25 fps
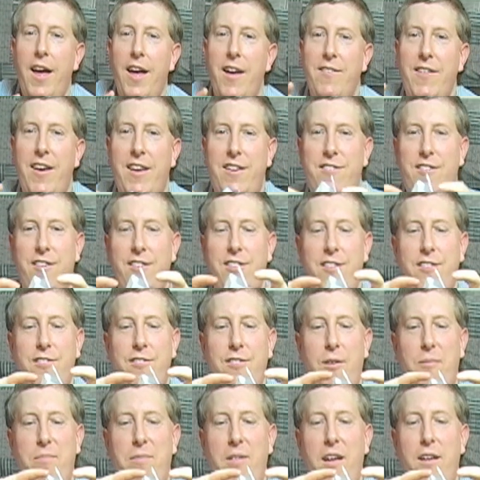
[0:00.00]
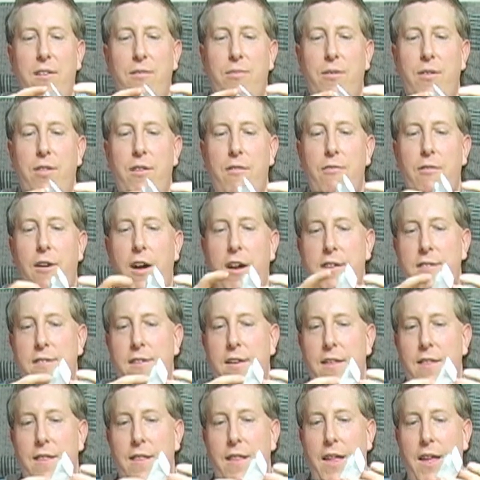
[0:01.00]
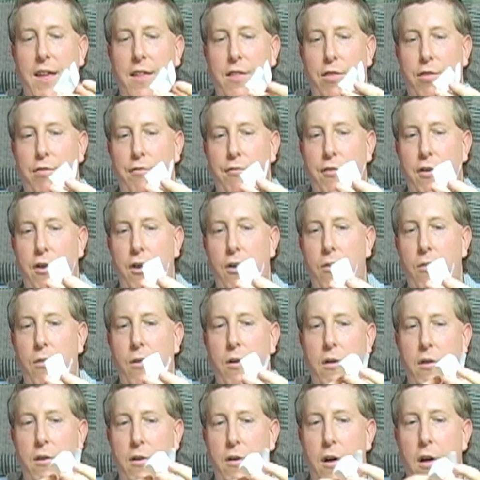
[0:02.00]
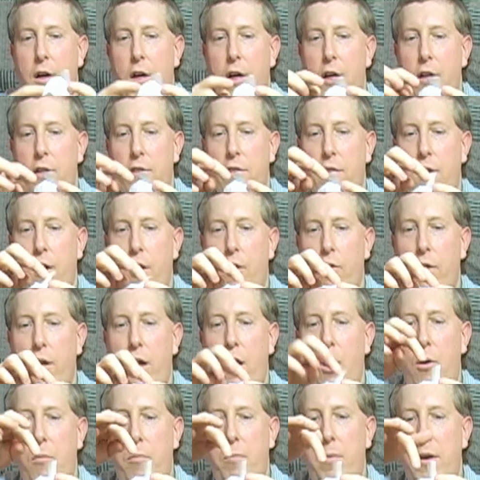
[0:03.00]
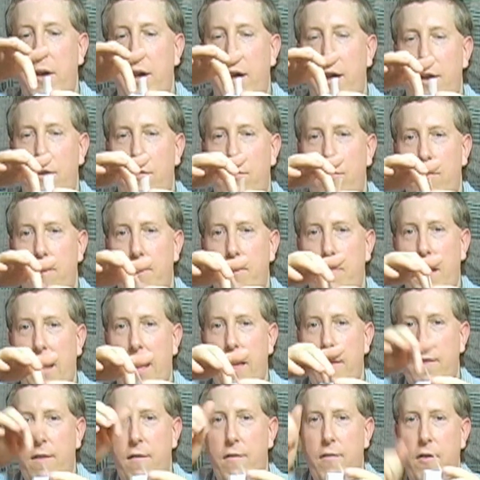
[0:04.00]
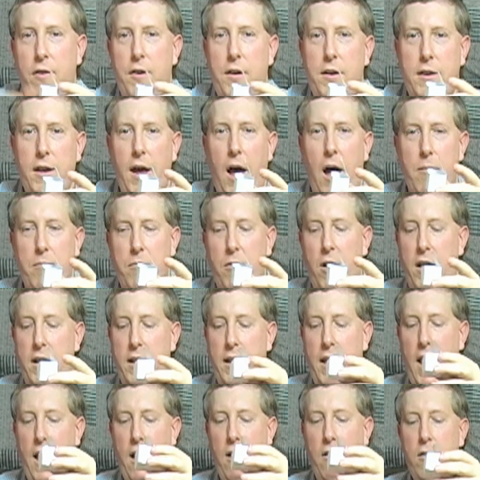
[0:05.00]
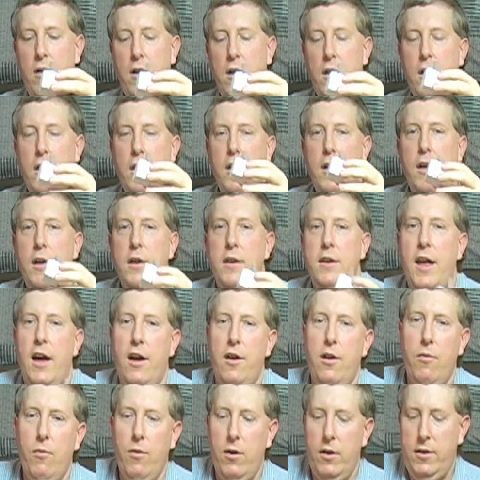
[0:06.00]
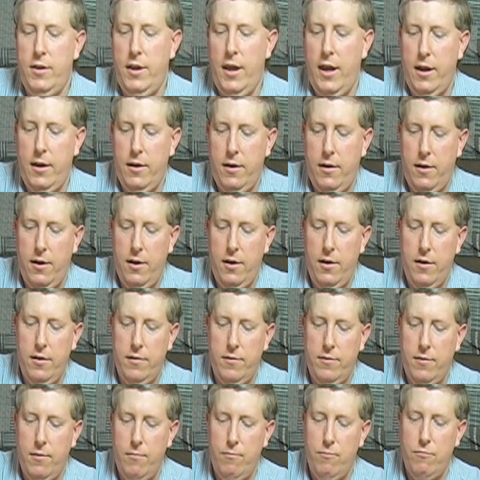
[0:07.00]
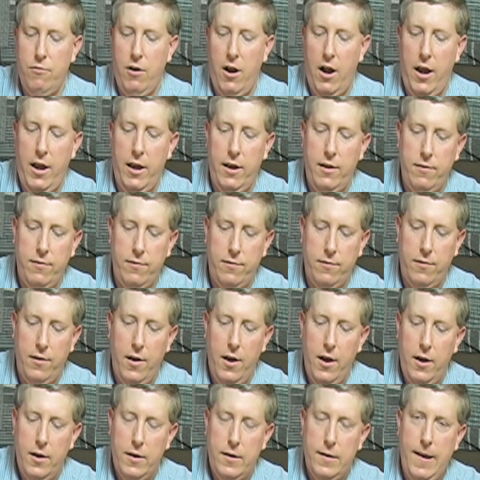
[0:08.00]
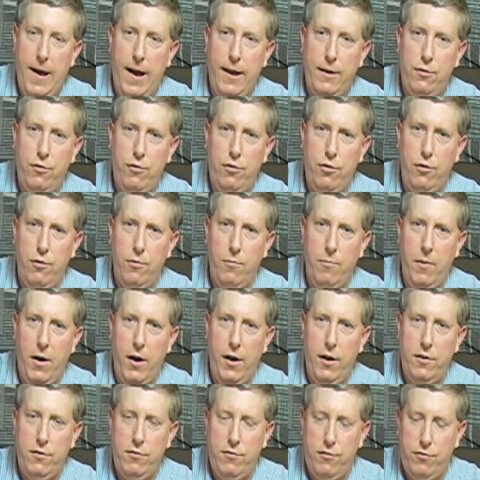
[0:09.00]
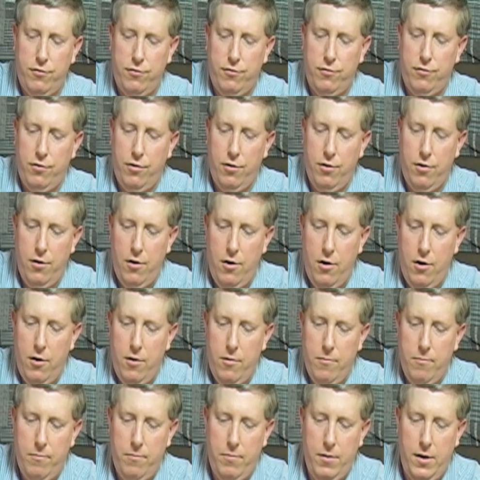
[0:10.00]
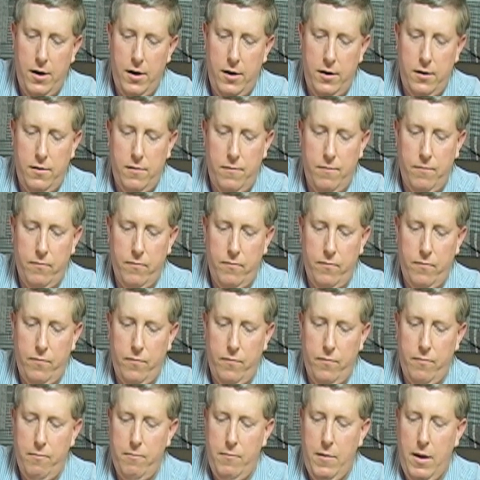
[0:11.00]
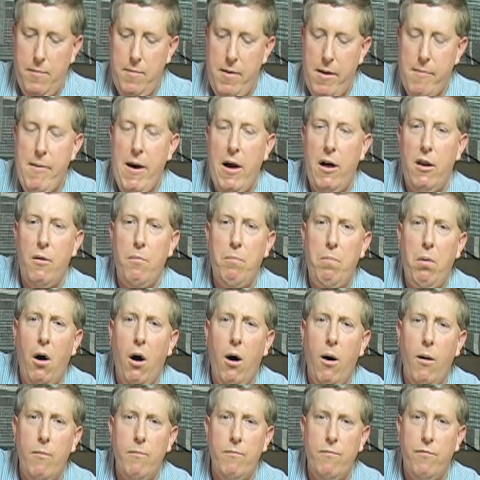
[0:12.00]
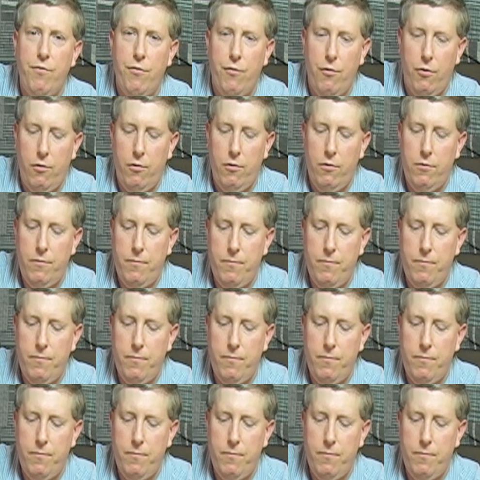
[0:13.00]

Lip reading: make sure there's no place where the rice can leak through. The only opening should be at the very top right now. Now you want to take some rice, not too much, but maybe about a palm full.